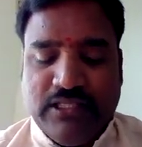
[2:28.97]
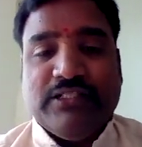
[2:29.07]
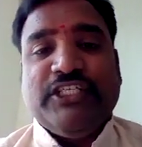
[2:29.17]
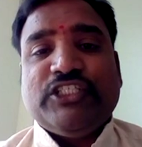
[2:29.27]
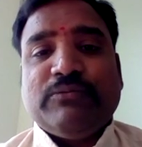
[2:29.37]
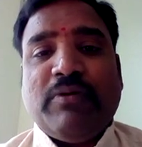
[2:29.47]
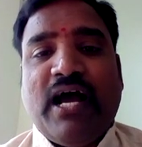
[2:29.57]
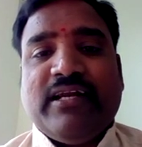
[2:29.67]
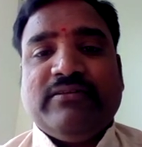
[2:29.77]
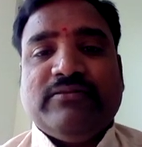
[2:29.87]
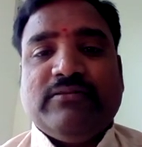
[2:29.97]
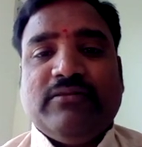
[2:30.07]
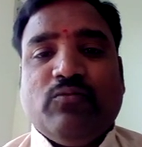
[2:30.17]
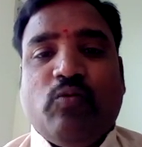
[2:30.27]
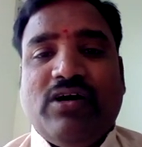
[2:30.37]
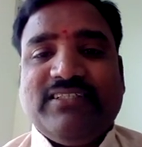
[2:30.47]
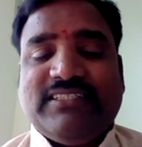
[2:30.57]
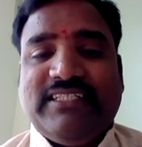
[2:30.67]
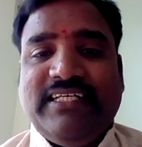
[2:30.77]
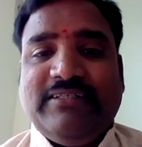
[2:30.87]
This man was
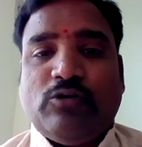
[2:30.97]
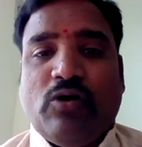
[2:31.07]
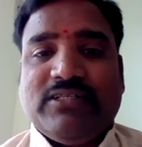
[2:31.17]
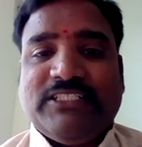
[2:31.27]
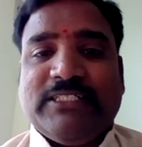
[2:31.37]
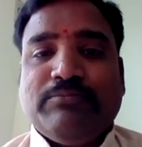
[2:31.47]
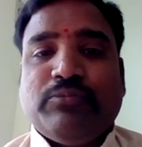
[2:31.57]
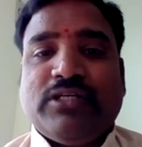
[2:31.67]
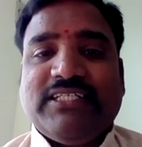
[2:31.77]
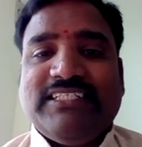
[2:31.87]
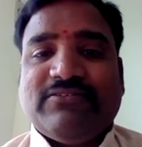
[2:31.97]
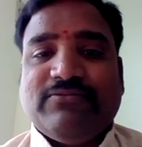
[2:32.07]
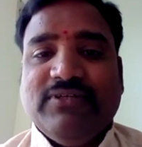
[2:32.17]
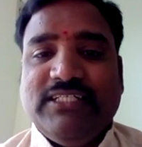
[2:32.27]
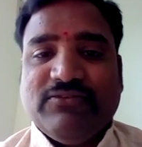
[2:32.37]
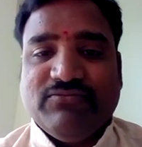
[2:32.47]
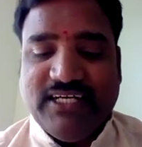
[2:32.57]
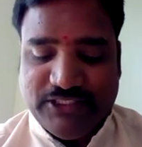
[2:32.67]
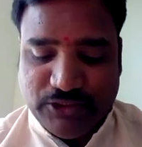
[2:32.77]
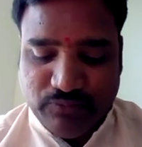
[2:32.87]
the contemporary of William
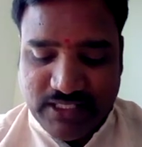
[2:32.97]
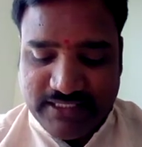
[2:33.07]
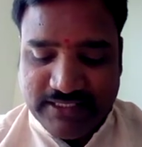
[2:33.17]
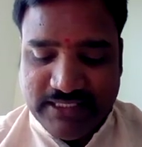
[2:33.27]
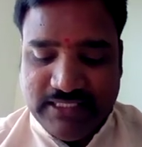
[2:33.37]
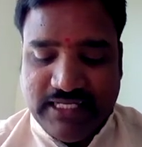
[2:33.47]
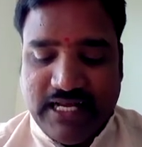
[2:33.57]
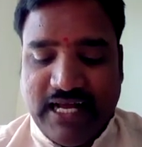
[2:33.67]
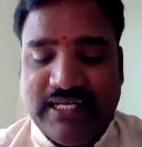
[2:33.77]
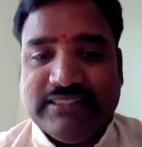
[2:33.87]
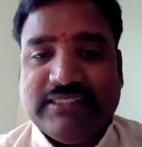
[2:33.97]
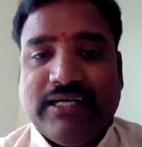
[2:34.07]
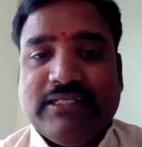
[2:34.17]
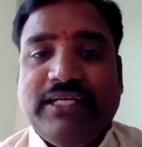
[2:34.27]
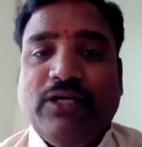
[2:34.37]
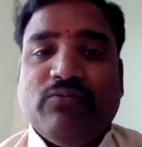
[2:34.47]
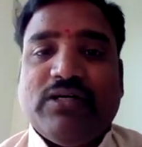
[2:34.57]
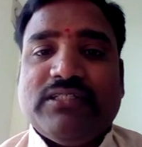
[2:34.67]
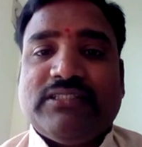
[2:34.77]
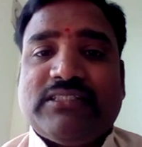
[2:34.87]
Wordsworth, and he
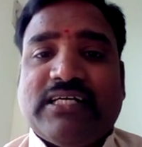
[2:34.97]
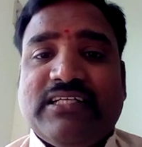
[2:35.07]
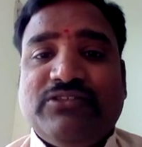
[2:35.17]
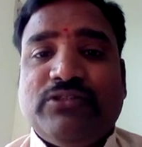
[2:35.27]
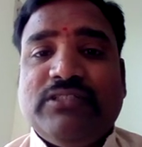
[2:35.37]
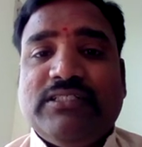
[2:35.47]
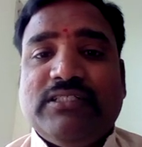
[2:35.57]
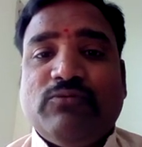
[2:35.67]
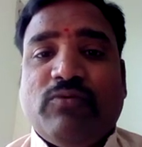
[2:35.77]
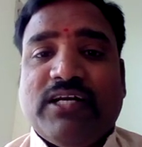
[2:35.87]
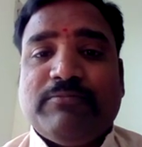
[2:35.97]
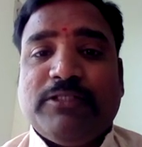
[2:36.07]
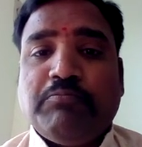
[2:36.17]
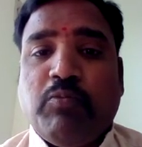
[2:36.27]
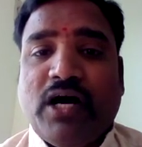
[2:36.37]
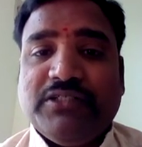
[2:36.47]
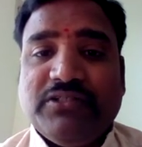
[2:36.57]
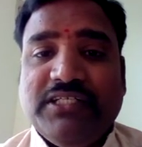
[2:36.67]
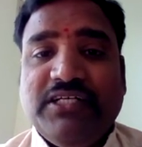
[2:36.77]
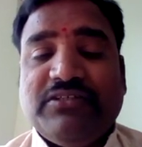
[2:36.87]
was considered one of the
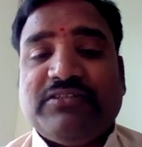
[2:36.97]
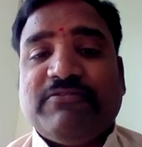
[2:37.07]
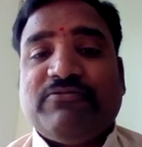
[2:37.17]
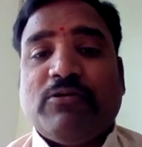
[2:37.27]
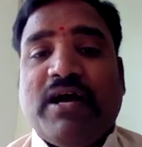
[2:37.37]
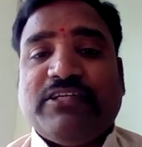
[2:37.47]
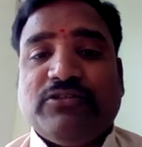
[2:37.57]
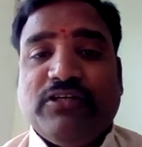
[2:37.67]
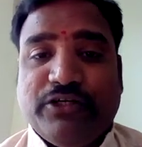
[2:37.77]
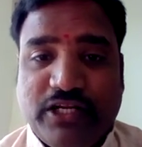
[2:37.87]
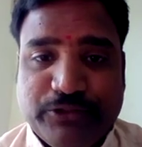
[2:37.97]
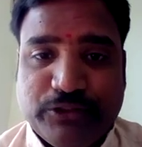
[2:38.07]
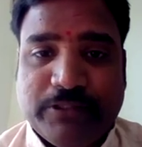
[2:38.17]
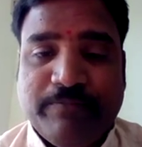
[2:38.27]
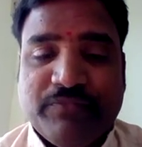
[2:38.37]
pioneers of Romantic literature.